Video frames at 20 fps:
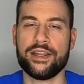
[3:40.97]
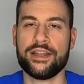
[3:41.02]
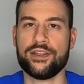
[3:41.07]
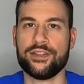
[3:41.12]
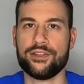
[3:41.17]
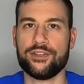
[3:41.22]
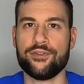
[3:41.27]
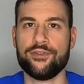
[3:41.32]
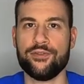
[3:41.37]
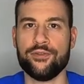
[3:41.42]

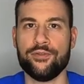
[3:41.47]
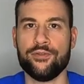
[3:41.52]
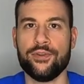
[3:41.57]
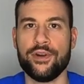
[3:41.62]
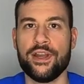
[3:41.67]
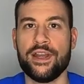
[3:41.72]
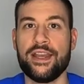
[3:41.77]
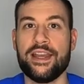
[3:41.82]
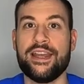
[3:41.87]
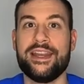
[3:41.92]
into
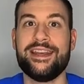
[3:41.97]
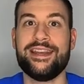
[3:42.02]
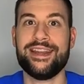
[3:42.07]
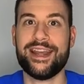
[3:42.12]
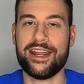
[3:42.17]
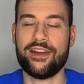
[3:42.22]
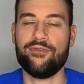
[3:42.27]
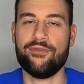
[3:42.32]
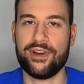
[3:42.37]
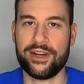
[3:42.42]

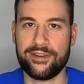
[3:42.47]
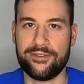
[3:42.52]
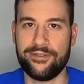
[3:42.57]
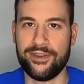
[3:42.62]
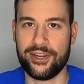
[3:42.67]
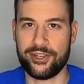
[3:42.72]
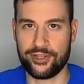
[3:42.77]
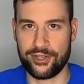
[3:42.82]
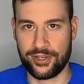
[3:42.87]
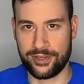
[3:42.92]
Ned rig
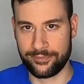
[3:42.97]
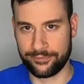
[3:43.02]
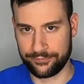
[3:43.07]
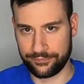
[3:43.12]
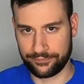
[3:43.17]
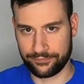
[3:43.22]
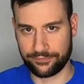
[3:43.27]
fishing,